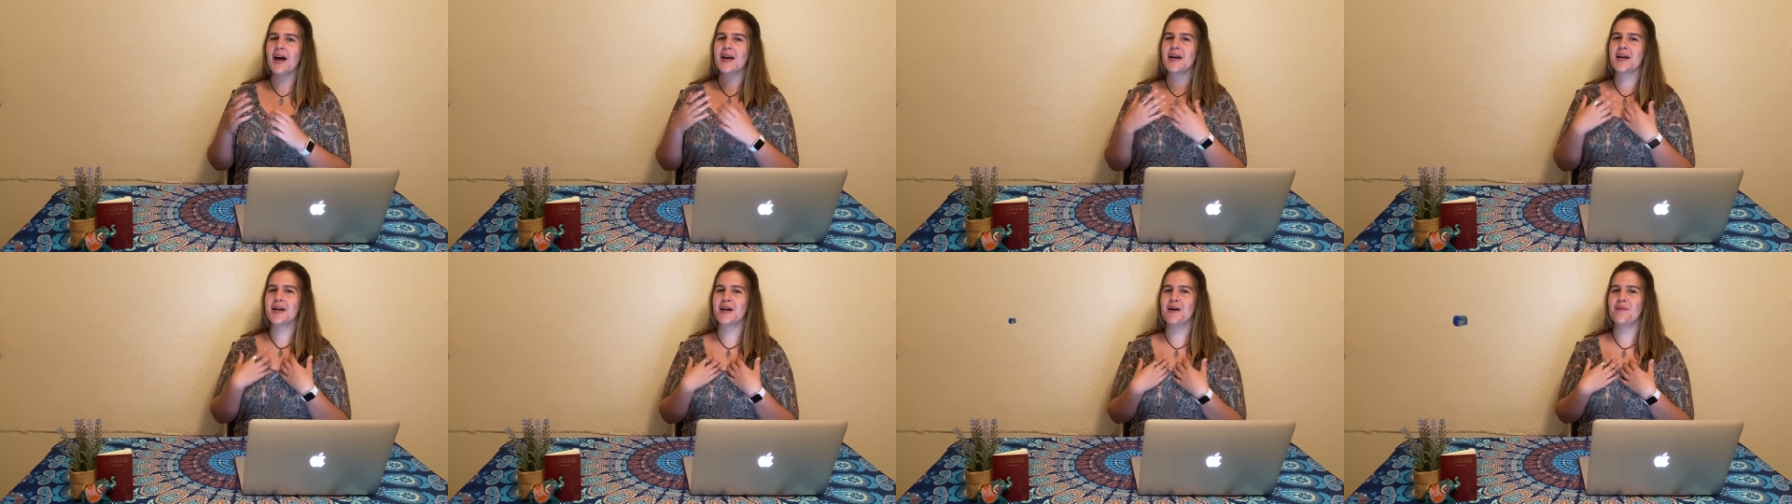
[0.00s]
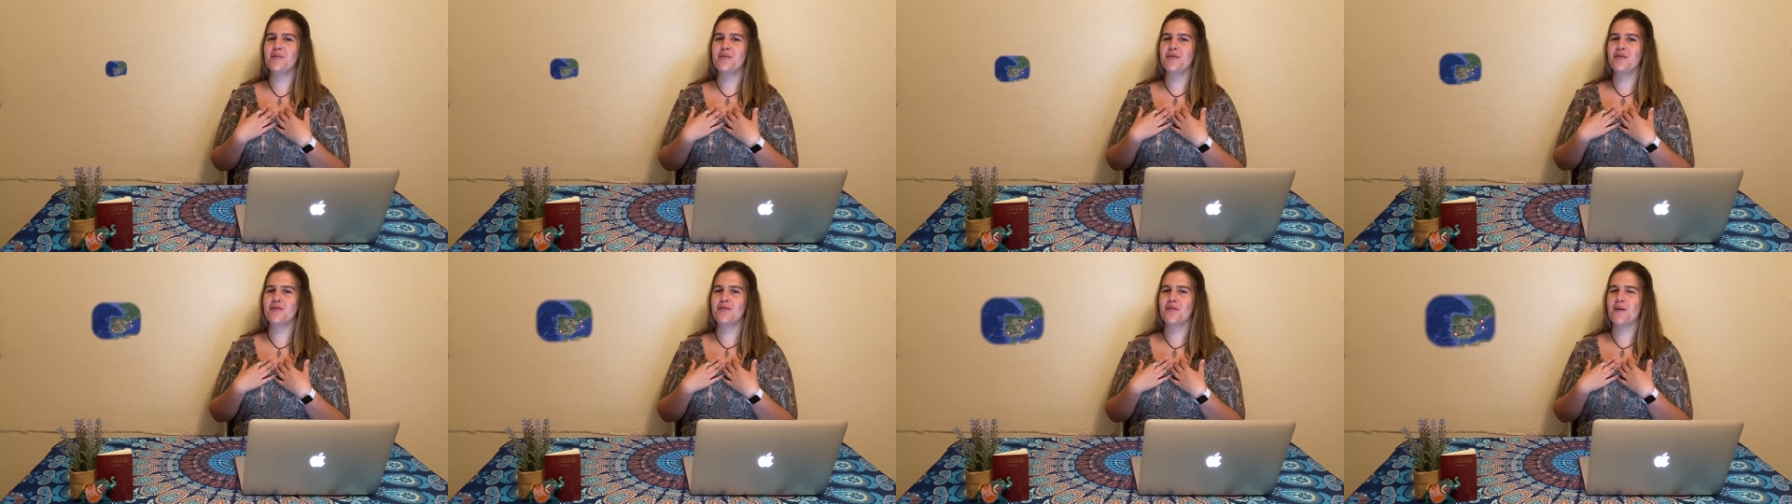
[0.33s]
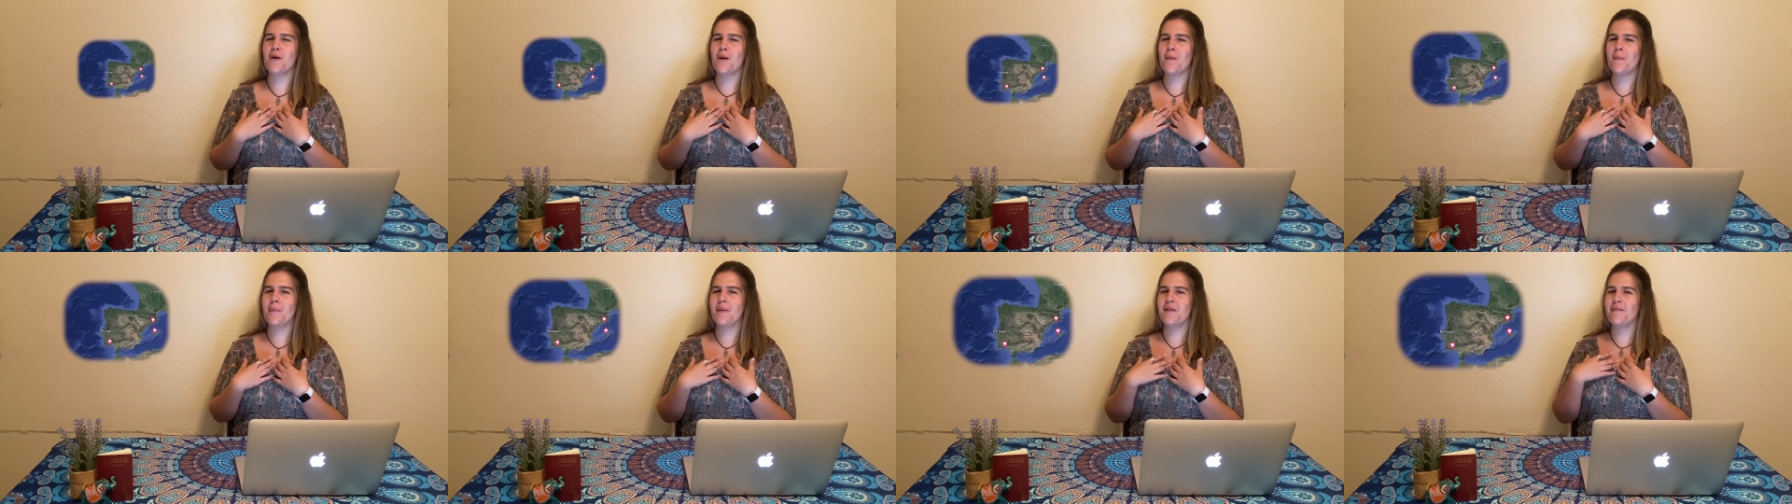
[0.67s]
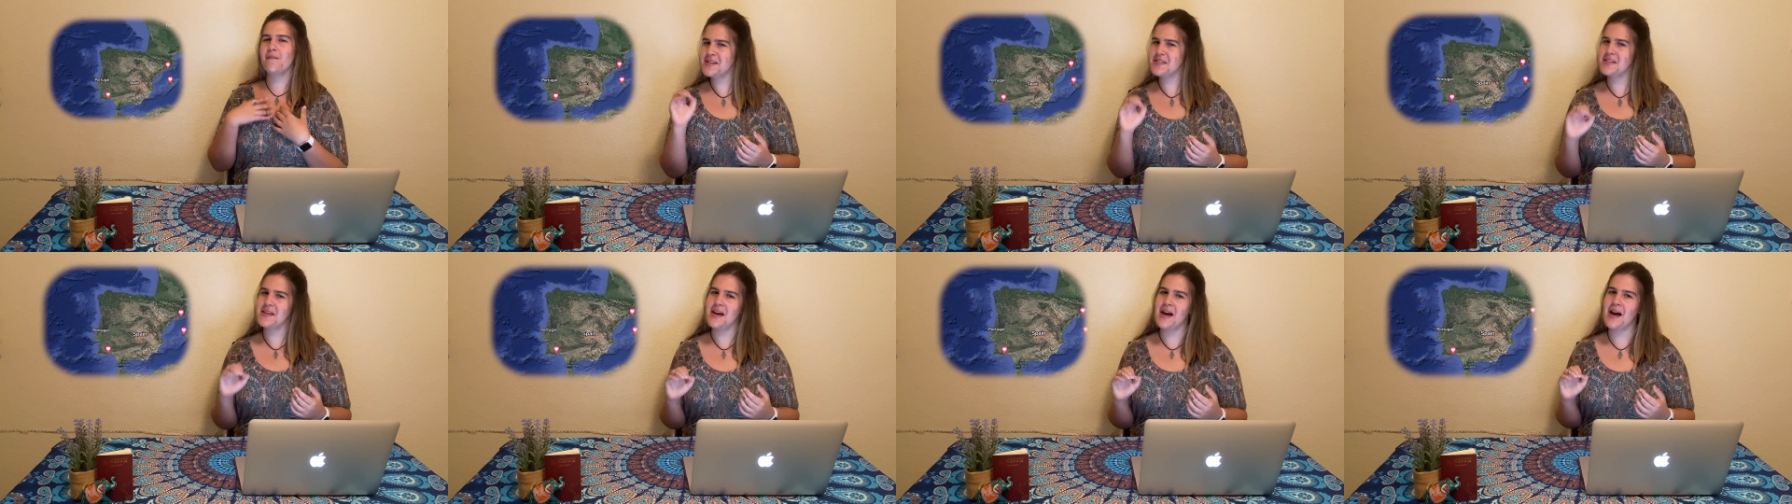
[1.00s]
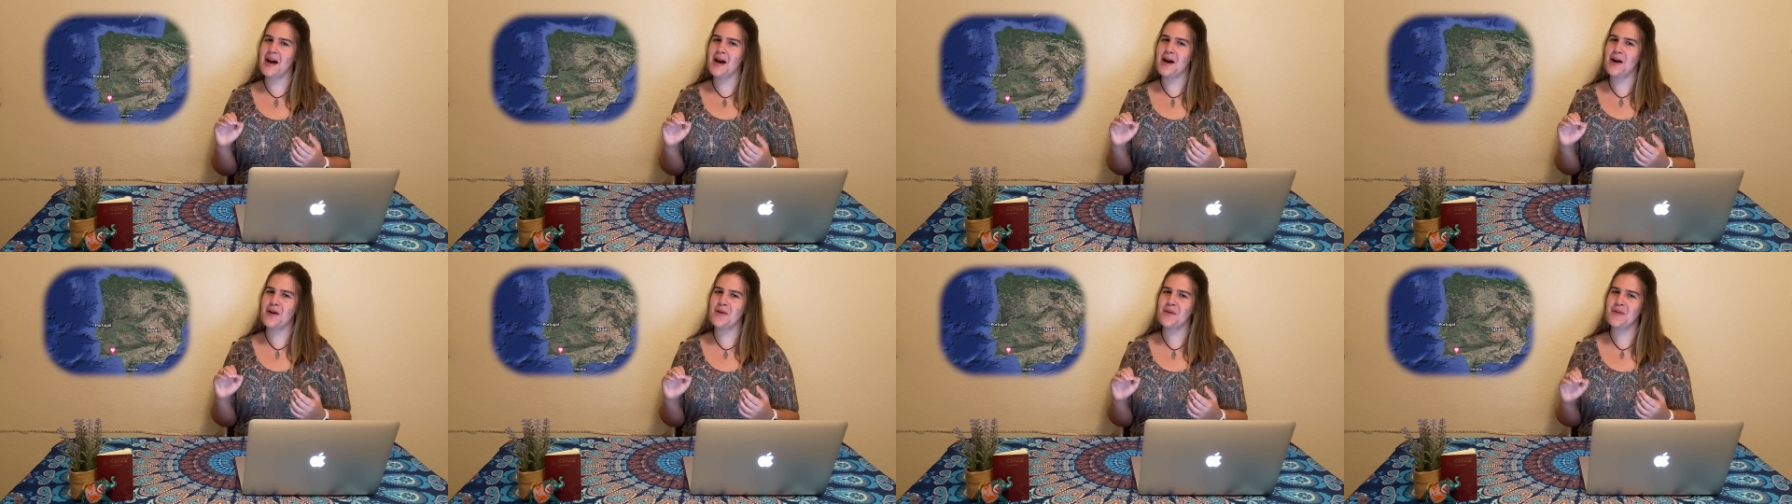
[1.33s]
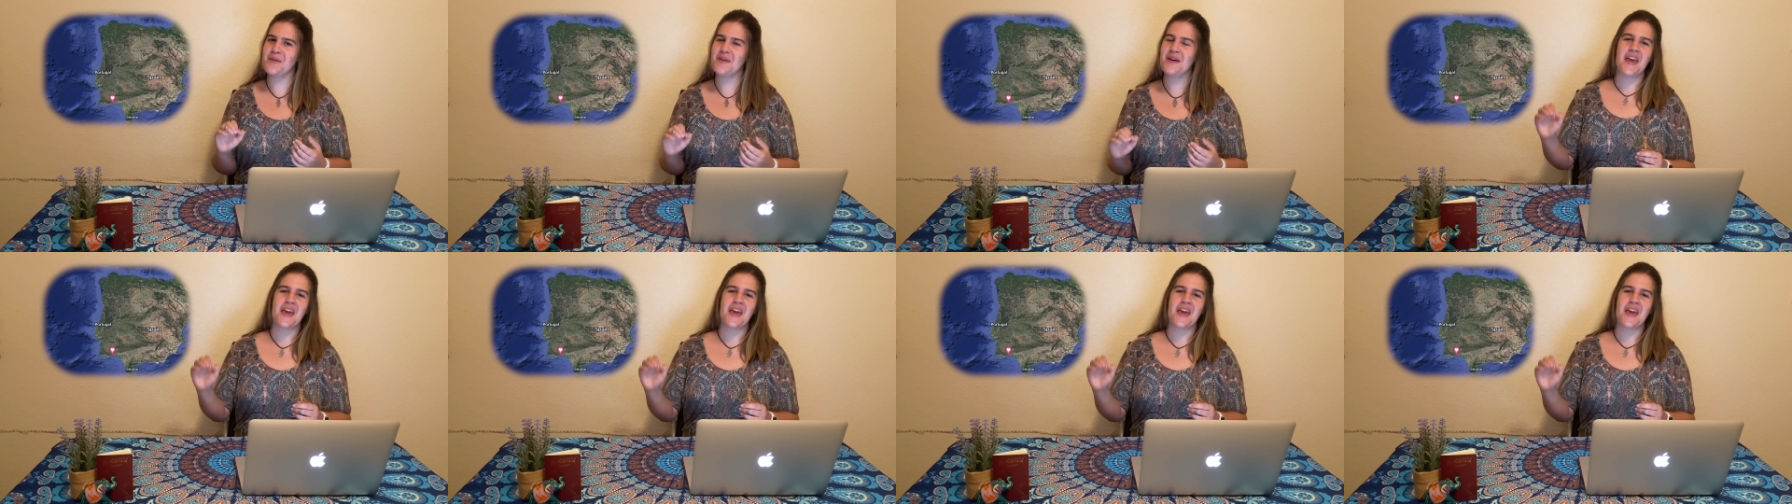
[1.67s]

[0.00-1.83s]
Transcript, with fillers: I come from a town